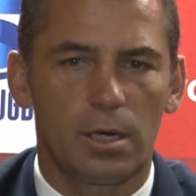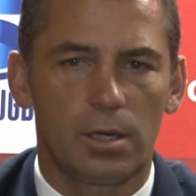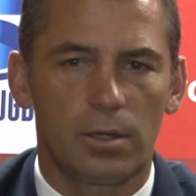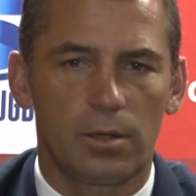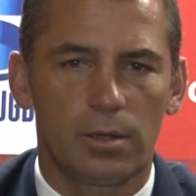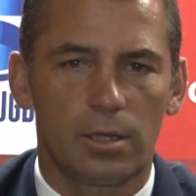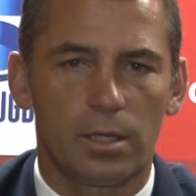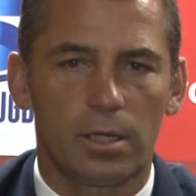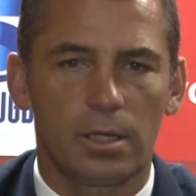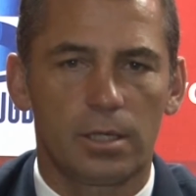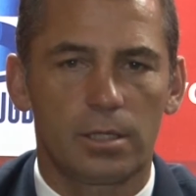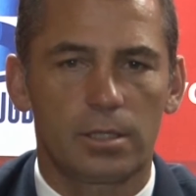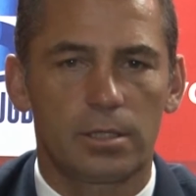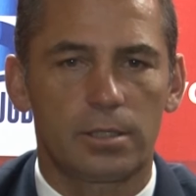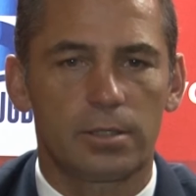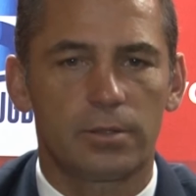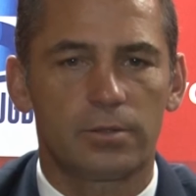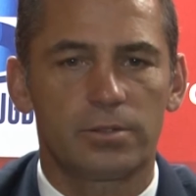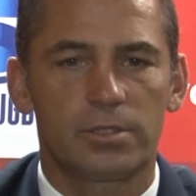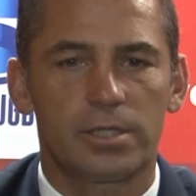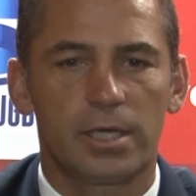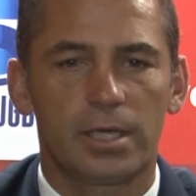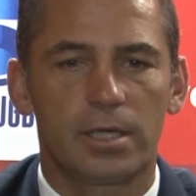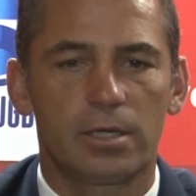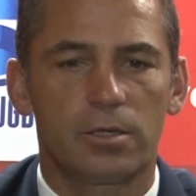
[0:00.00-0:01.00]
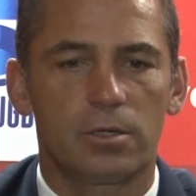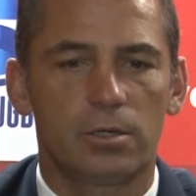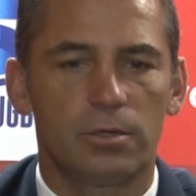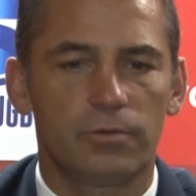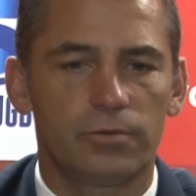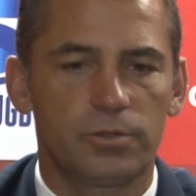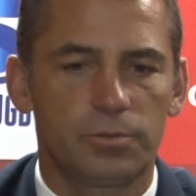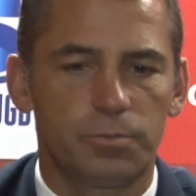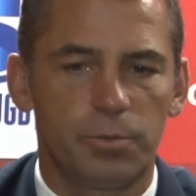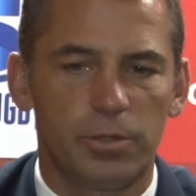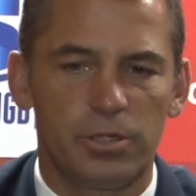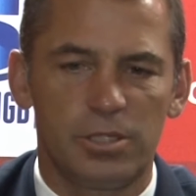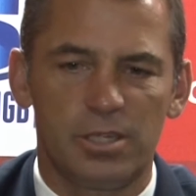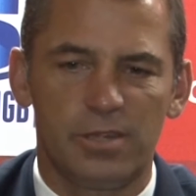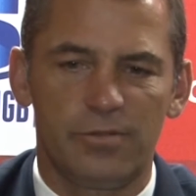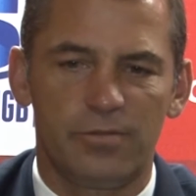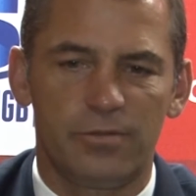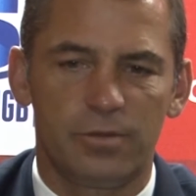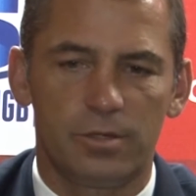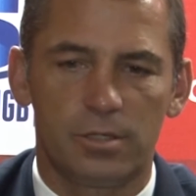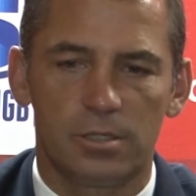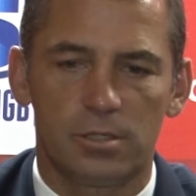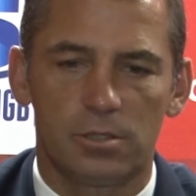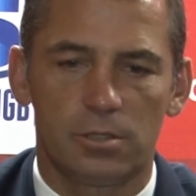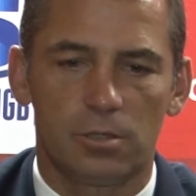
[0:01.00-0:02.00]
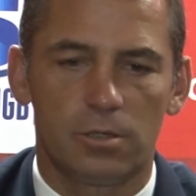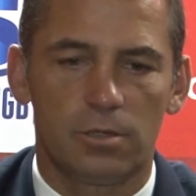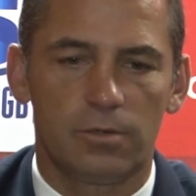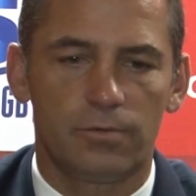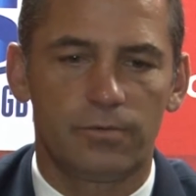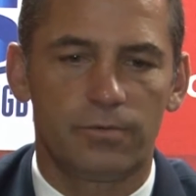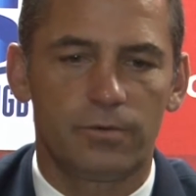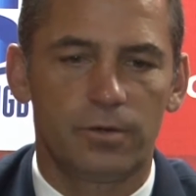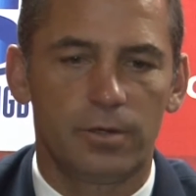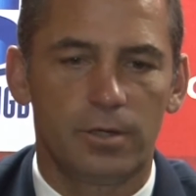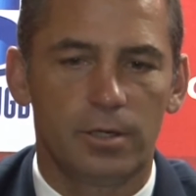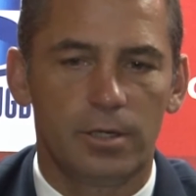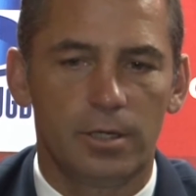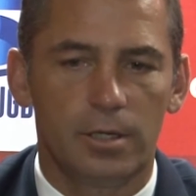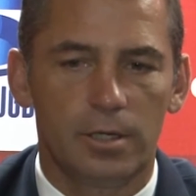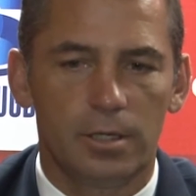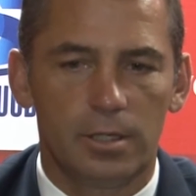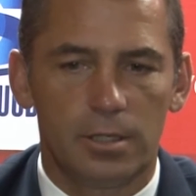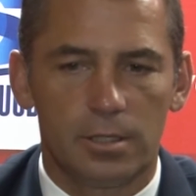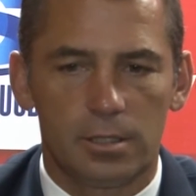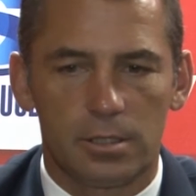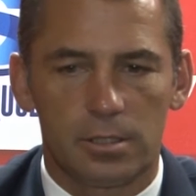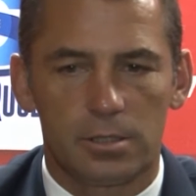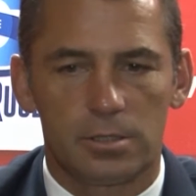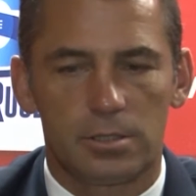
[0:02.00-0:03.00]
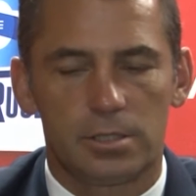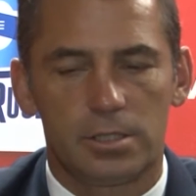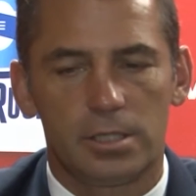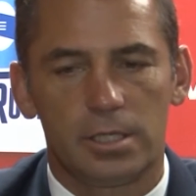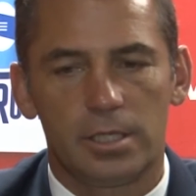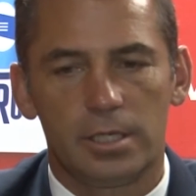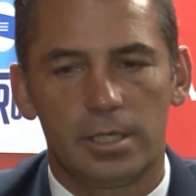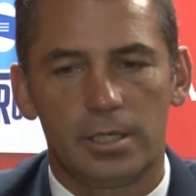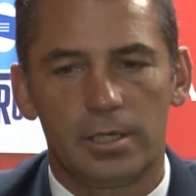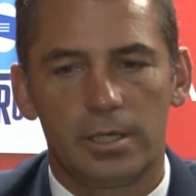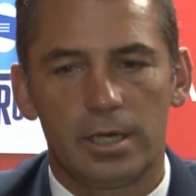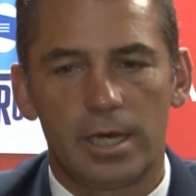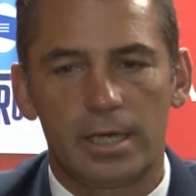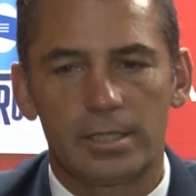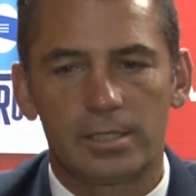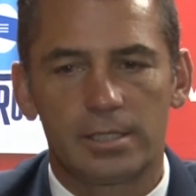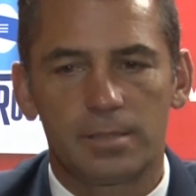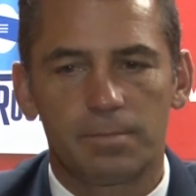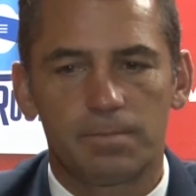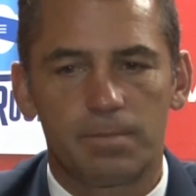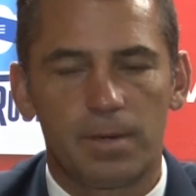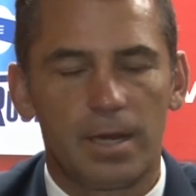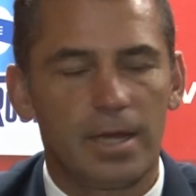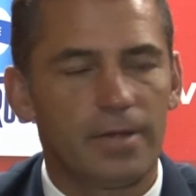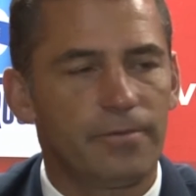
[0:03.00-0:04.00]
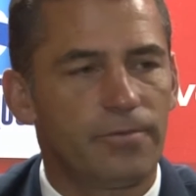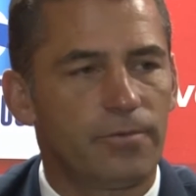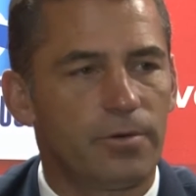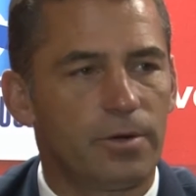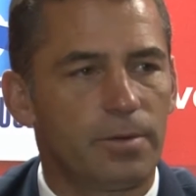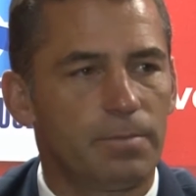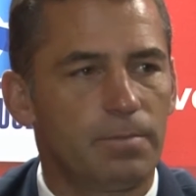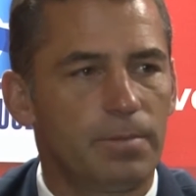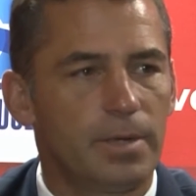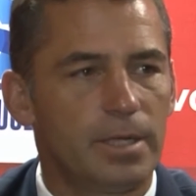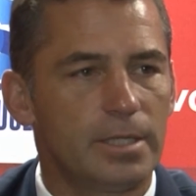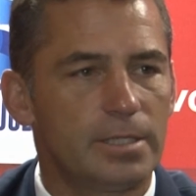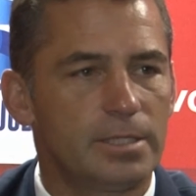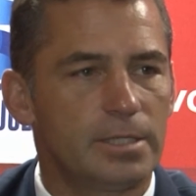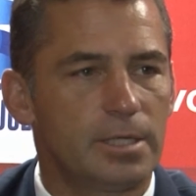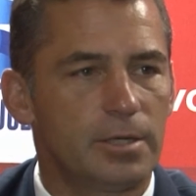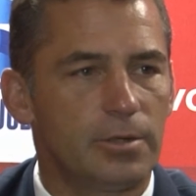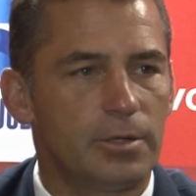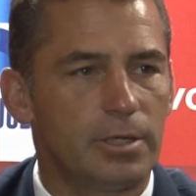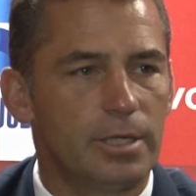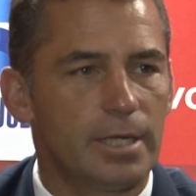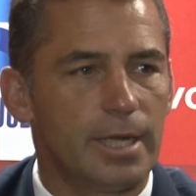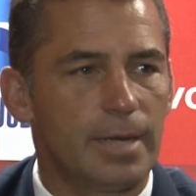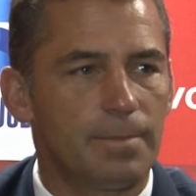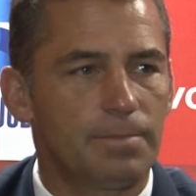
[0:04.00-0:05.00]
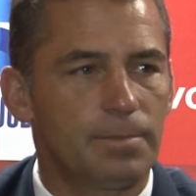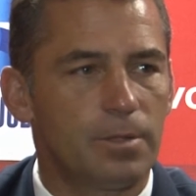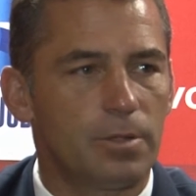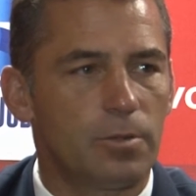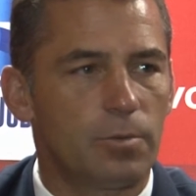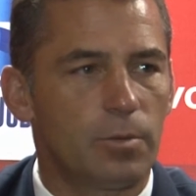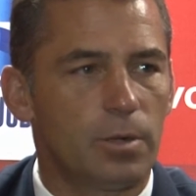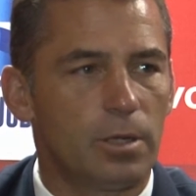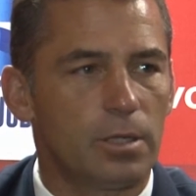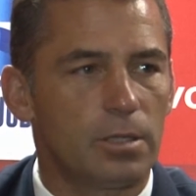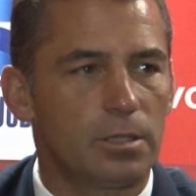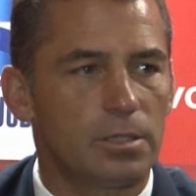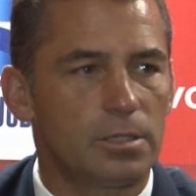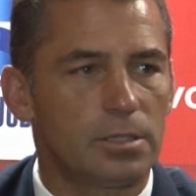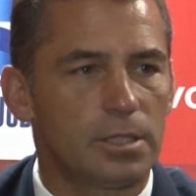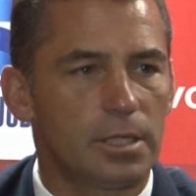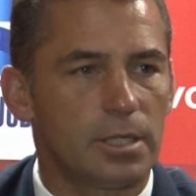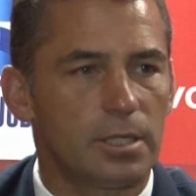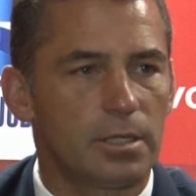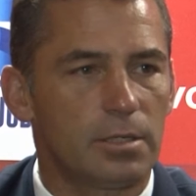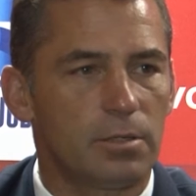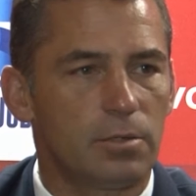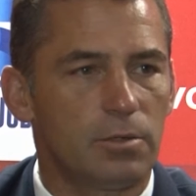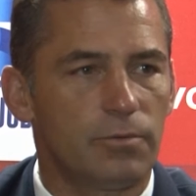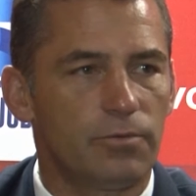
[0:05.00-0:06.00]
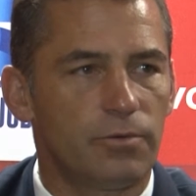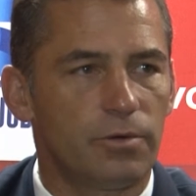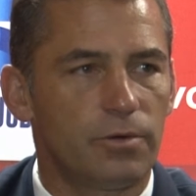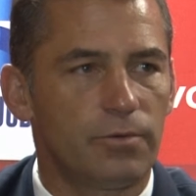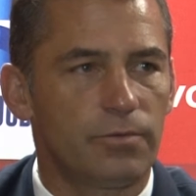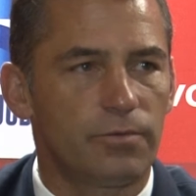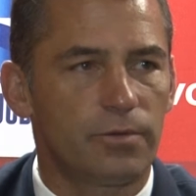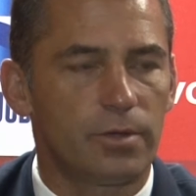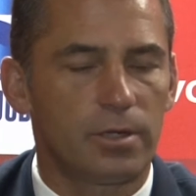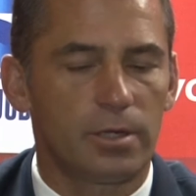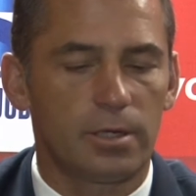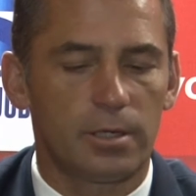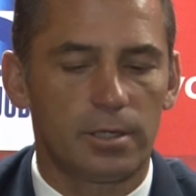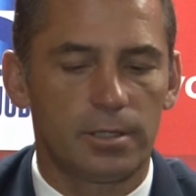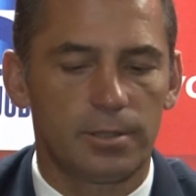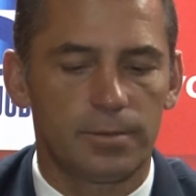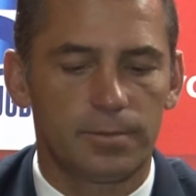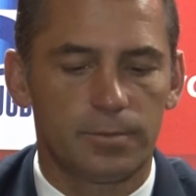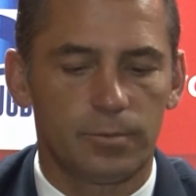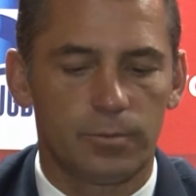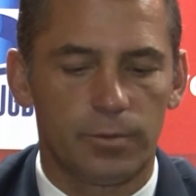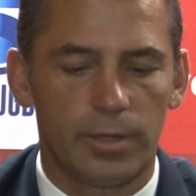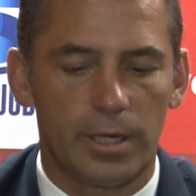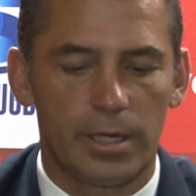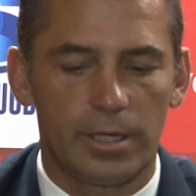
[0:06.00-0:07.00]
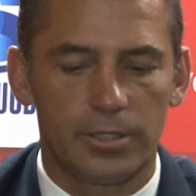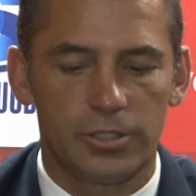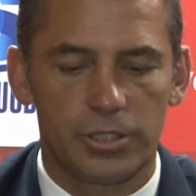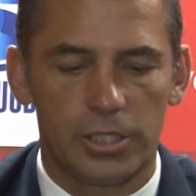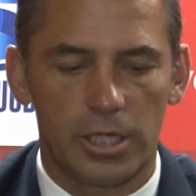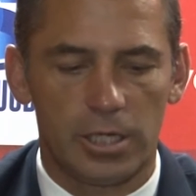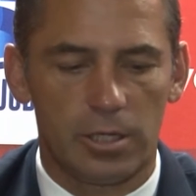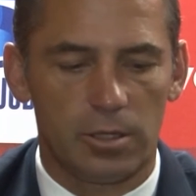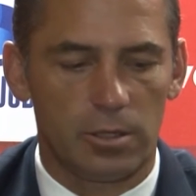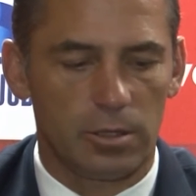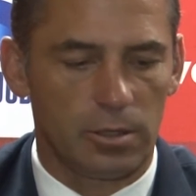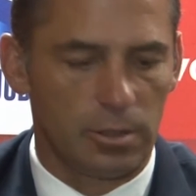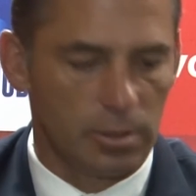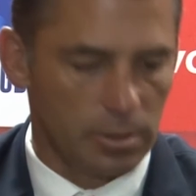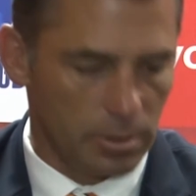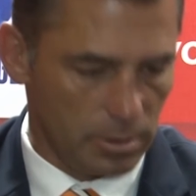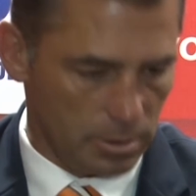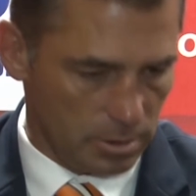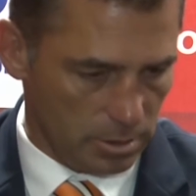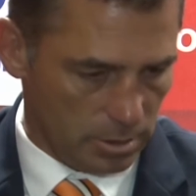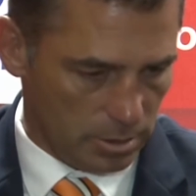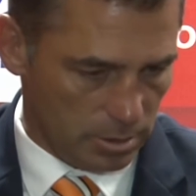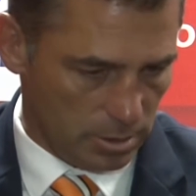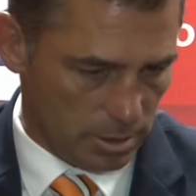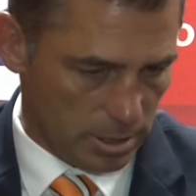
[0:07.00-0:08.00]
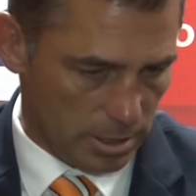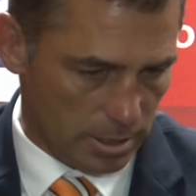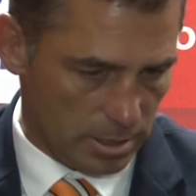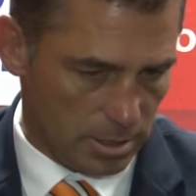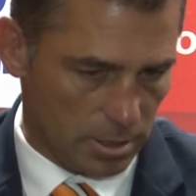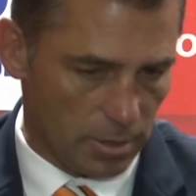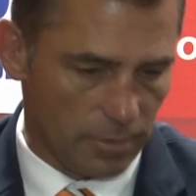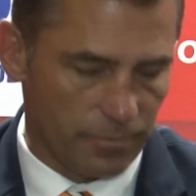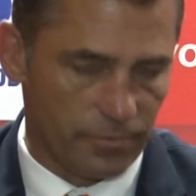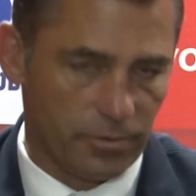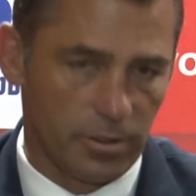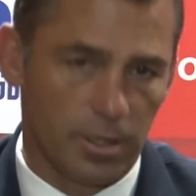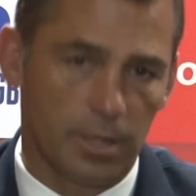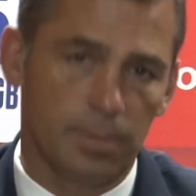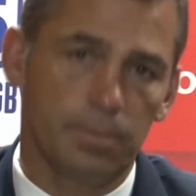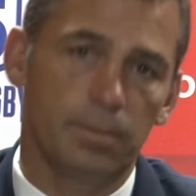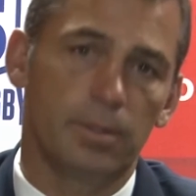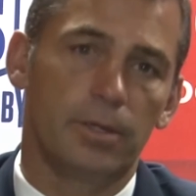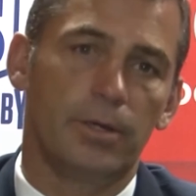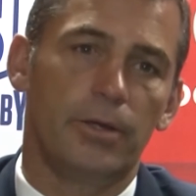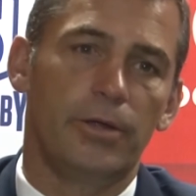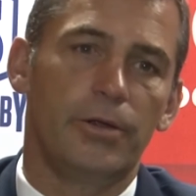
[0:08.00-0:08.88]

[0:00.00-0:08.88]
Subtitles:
I think second half, especially first half, you could see he hasn't played for a bit, so he adapted well in the second half after we had a chat at halftime.